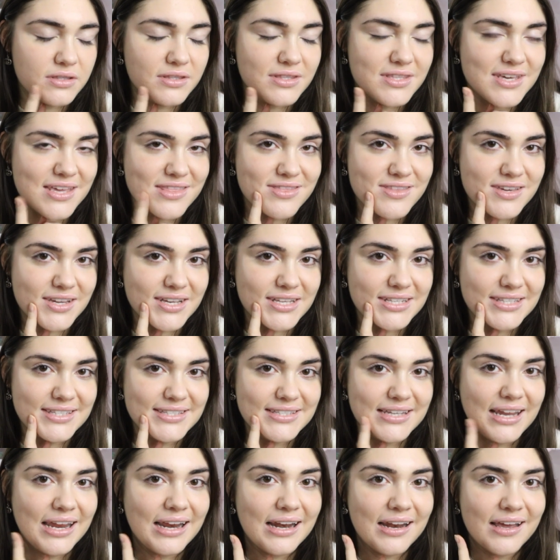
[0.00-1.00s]
then the
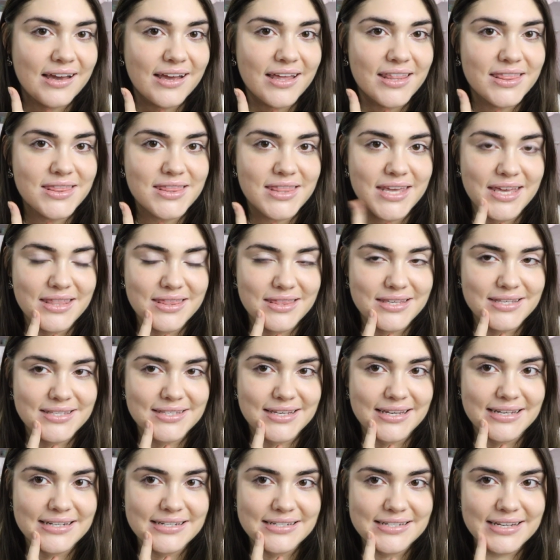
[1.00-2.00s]
concealer, then the
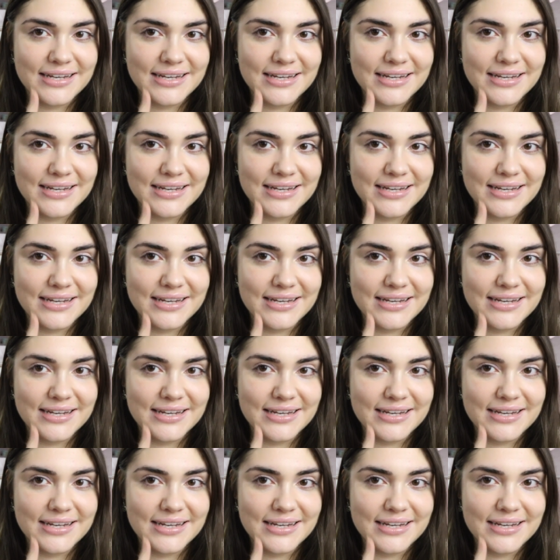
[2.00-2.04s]
skin